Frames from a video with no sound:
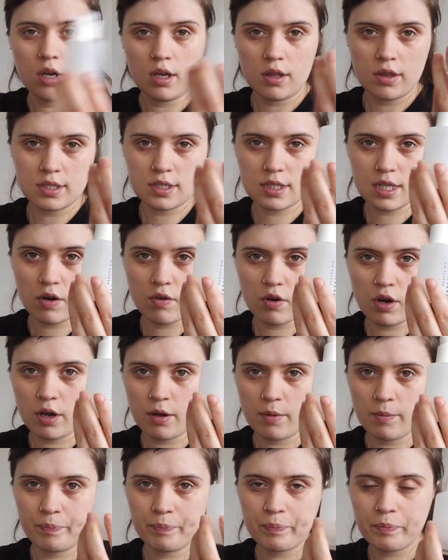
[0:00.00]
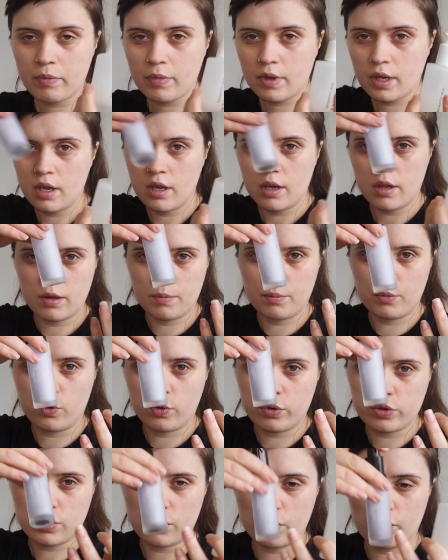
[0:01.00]
the serum, the
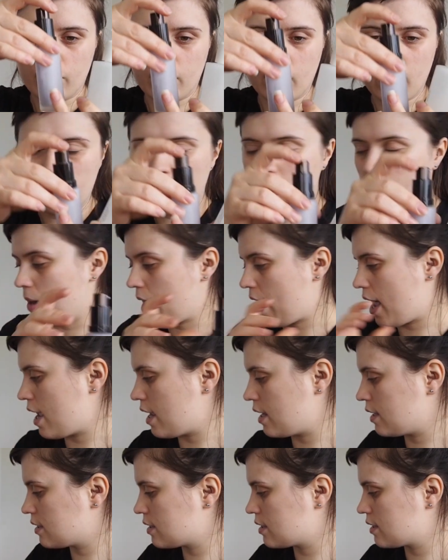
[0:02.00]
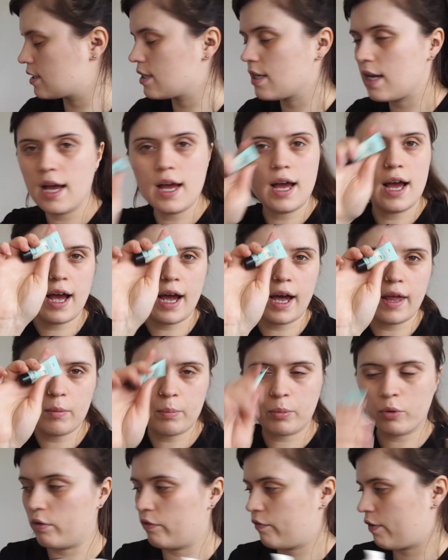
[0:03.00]
more sort of glowy base, and
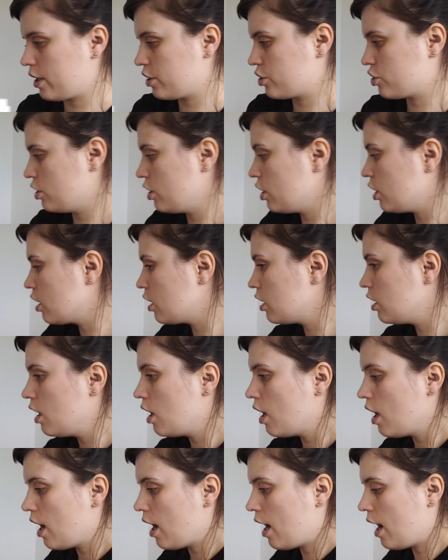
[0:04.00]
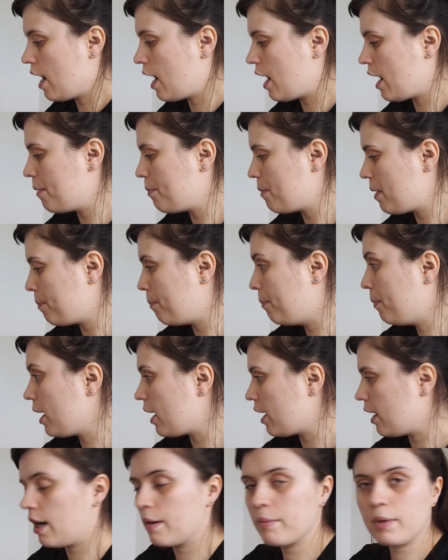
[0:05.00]
the professional. But
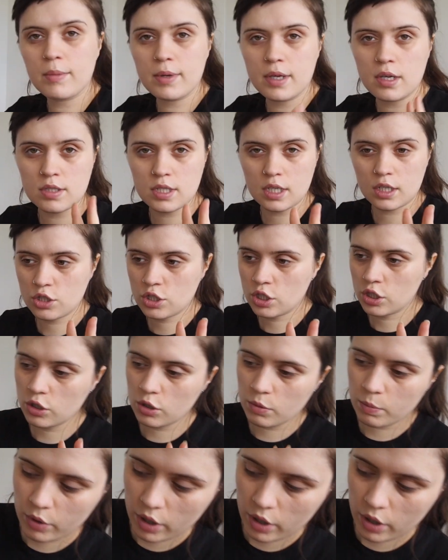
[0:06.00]
I'm gonna be using 2